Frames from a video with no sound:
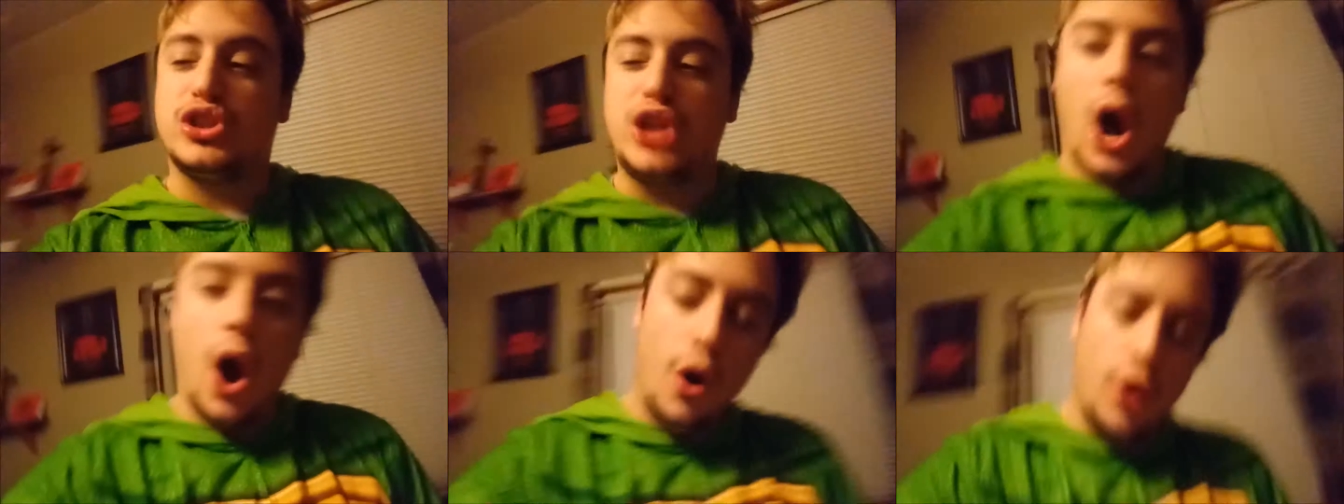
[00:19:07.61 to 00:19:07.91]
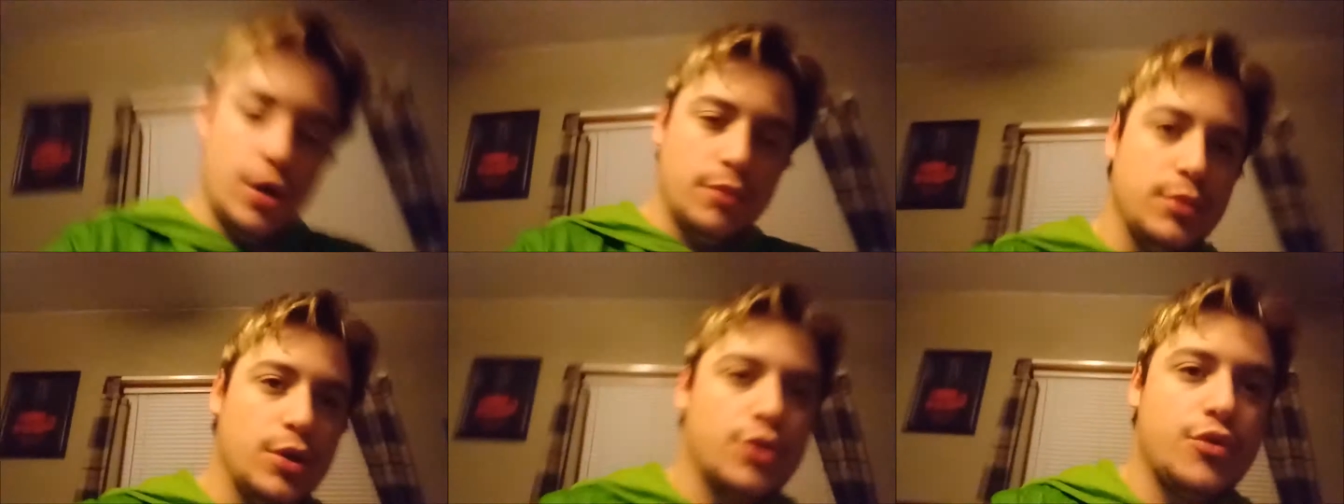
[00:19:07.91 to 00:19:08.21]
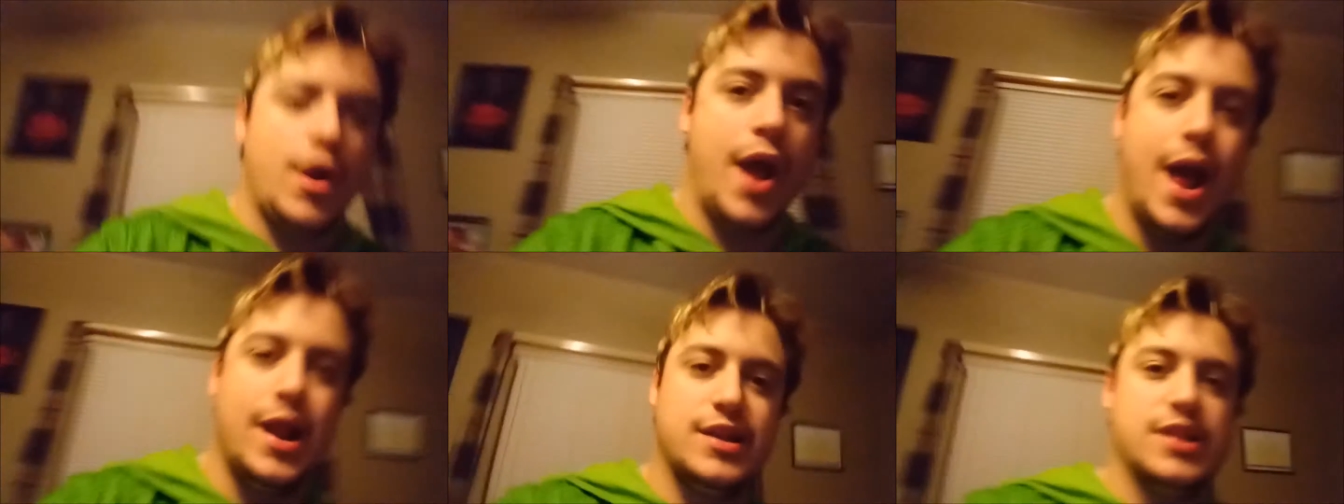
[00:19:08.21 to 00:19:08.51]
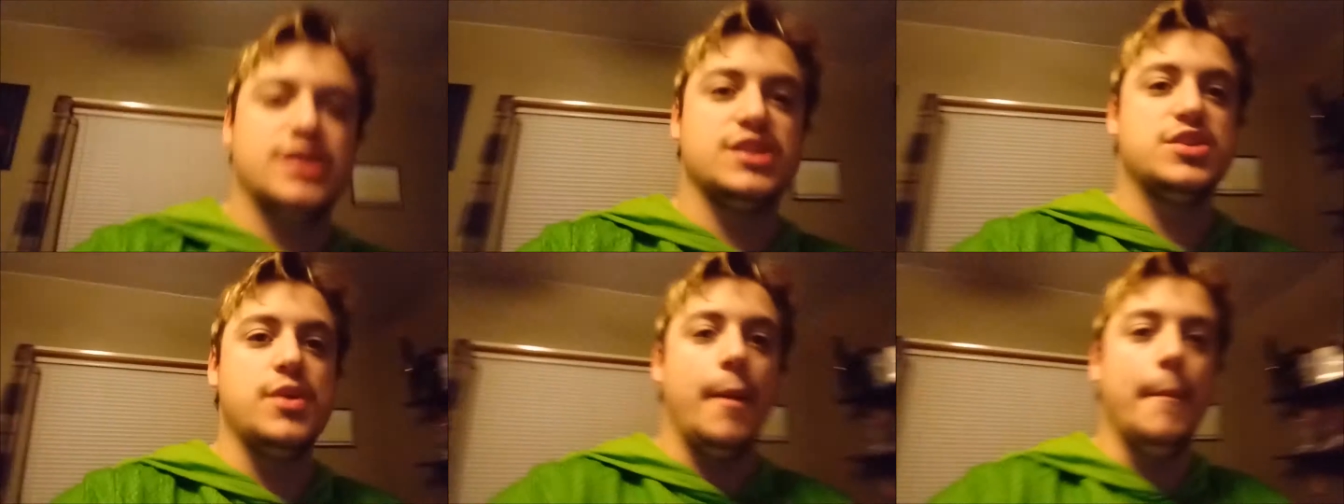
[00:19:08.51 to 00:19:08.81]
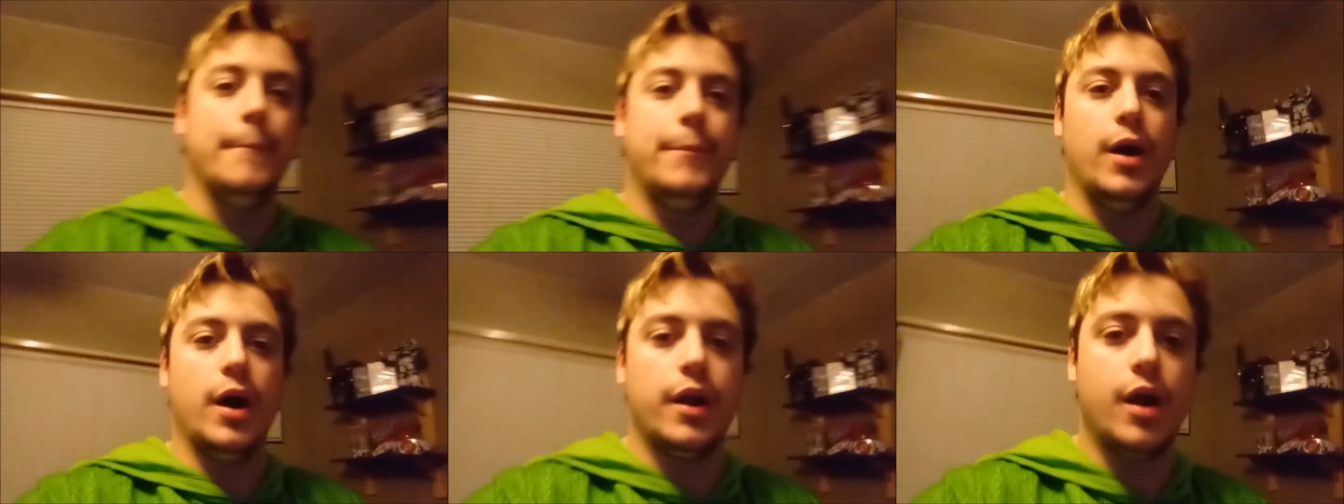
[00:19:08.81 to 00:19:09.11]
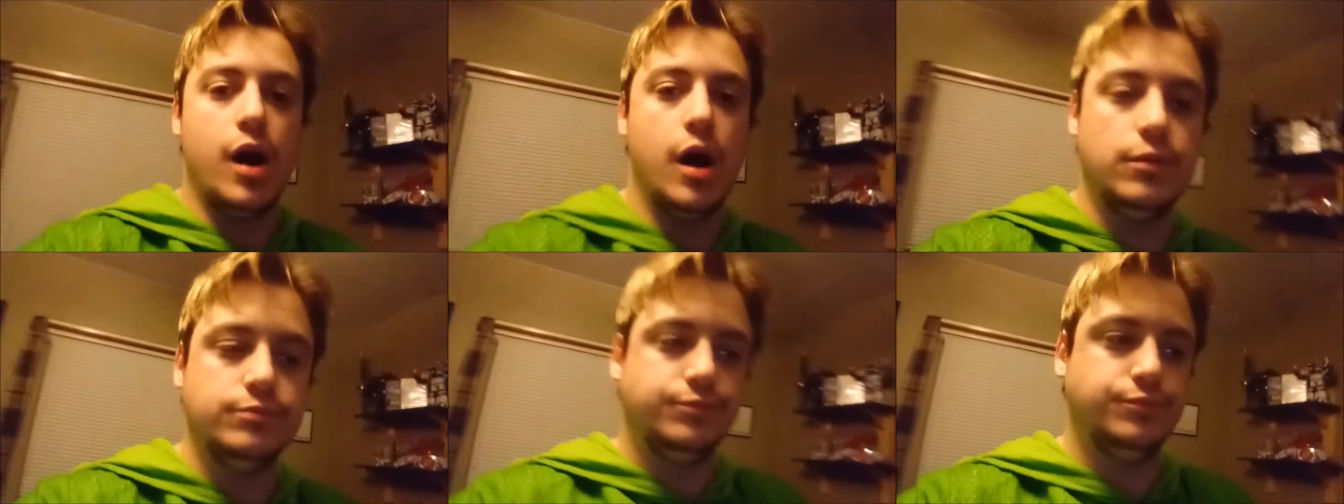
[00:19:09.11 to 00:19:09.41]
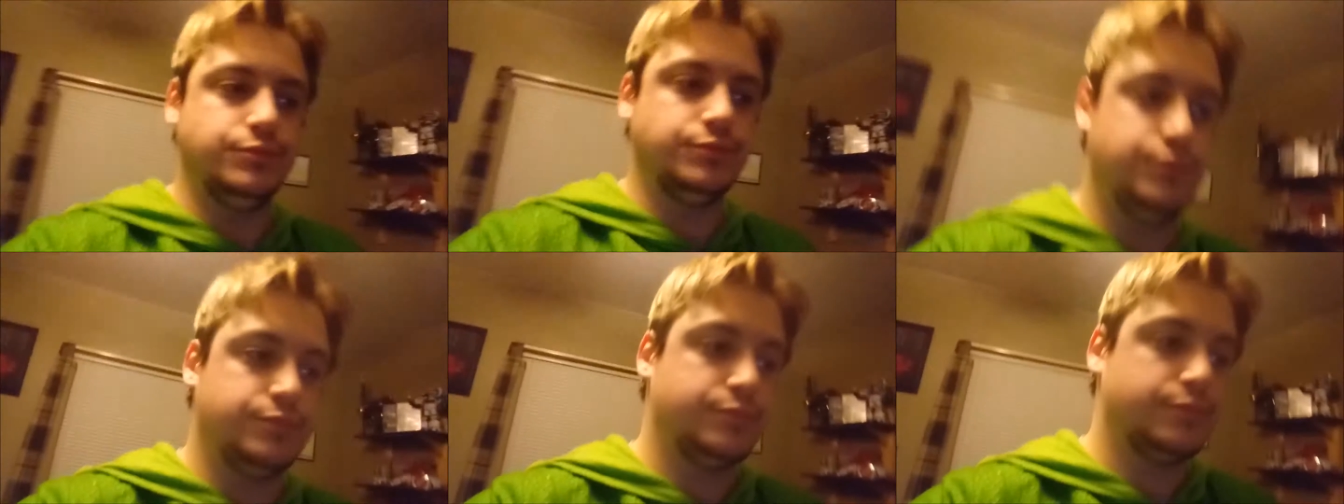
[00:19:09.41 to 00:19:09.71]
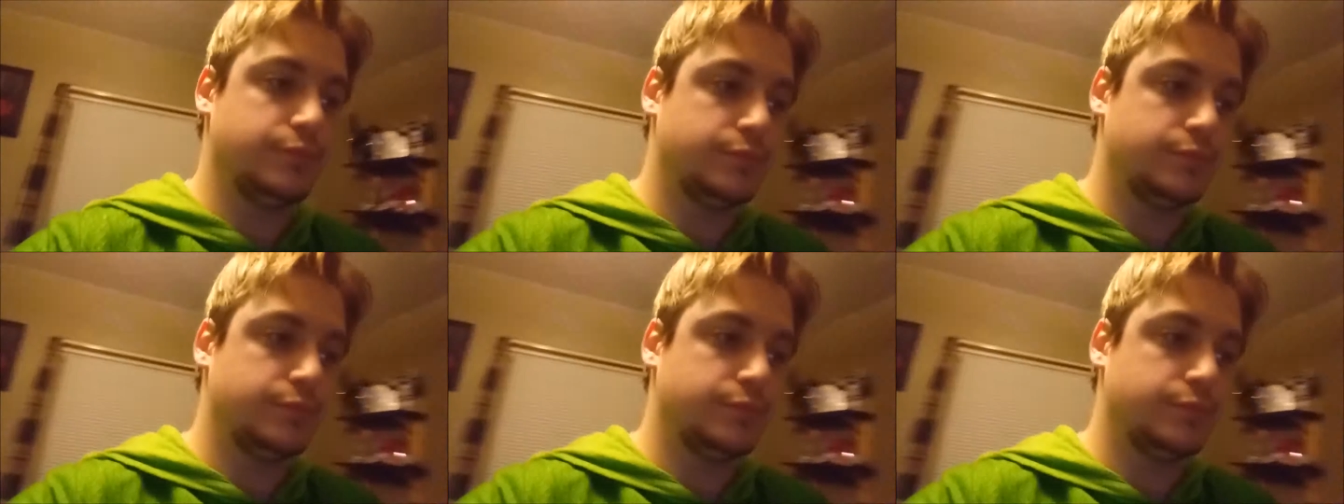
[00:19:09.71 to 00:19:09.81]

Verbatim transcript: Totem Lurantis, but um.